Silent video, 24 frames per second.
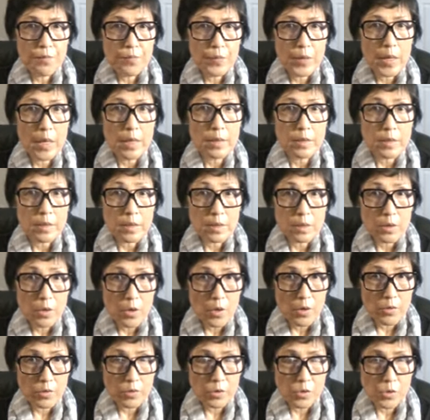and
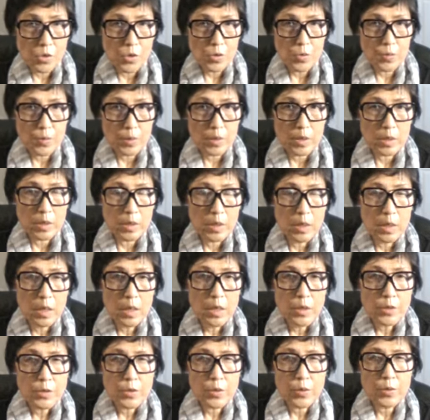cause tumor.
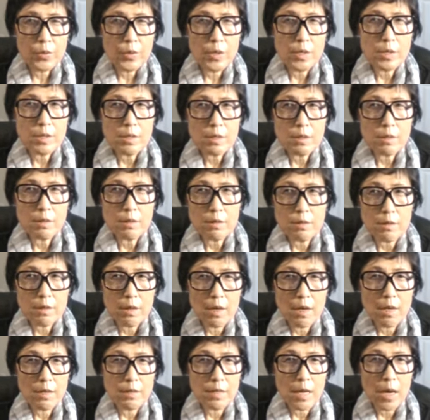So this is
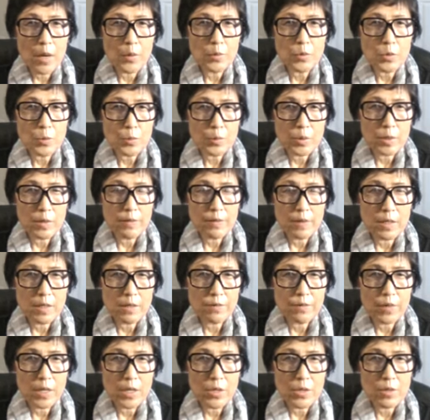and how to
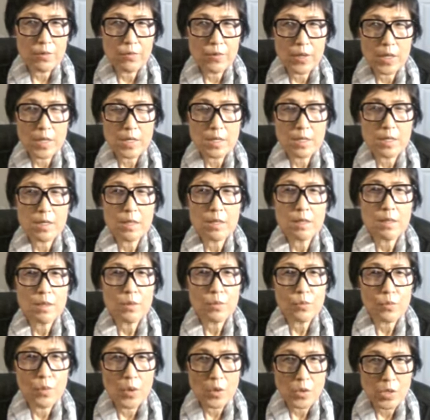prevent viral infection:
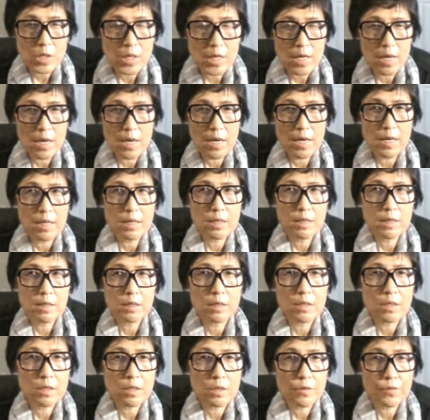washing hands,
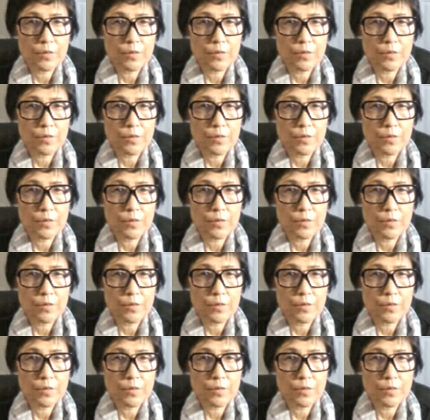just